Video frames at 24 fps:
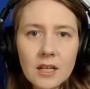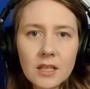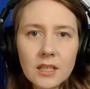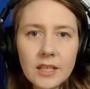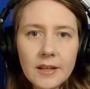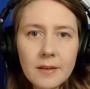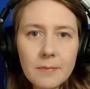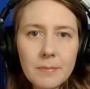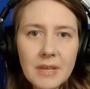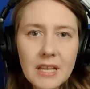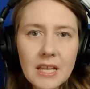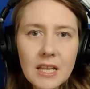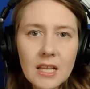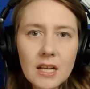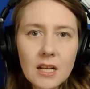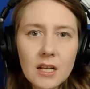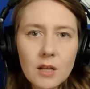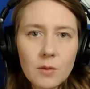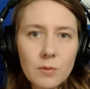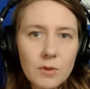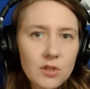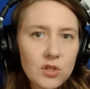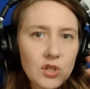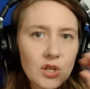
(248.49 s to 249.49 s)
a little bit
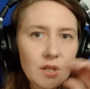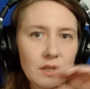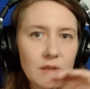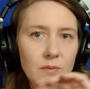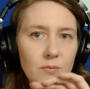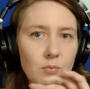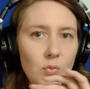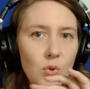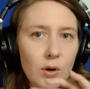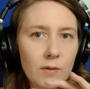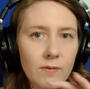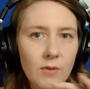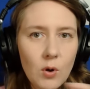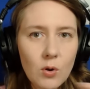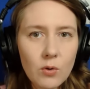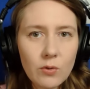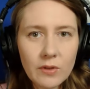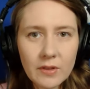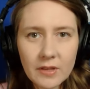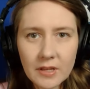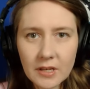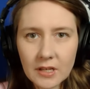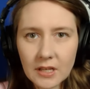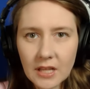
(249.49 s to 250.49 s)
and it was just more
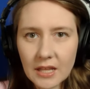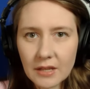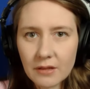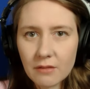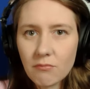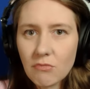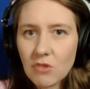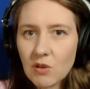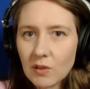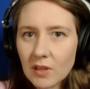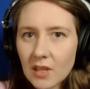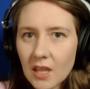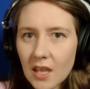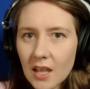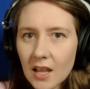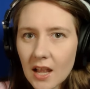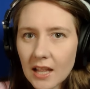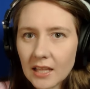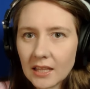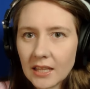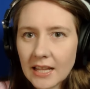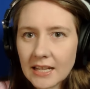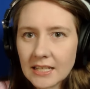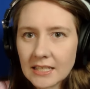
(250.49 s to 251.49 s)
vocals and less music,
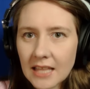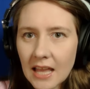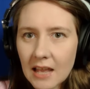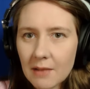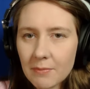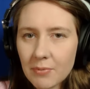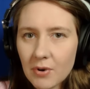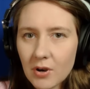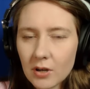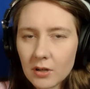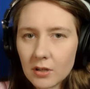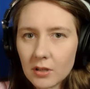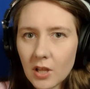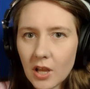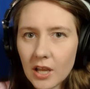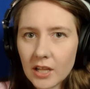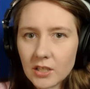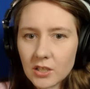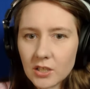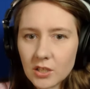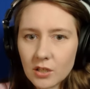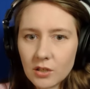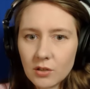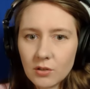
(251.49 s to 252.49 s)
I liked that part a
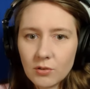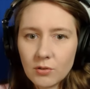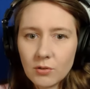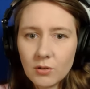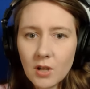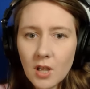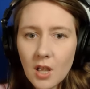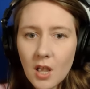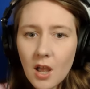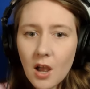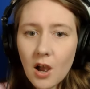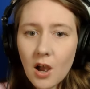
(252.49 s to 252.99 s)
lot too.